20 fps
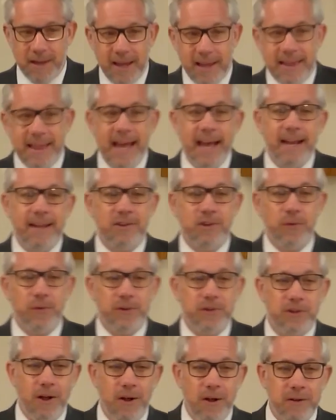That is a
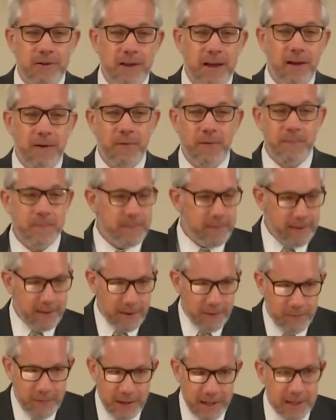result of
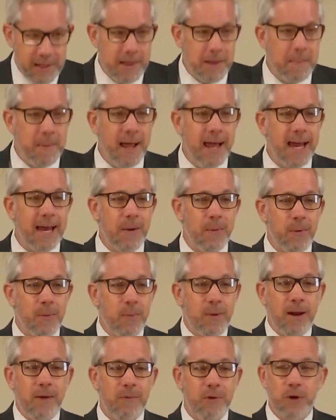fill in the blank with
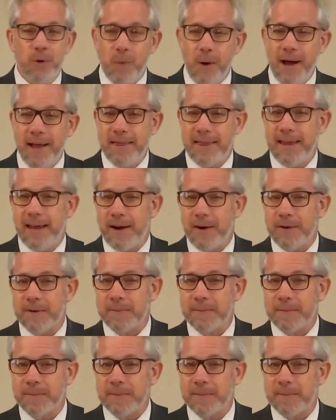whatever you want there.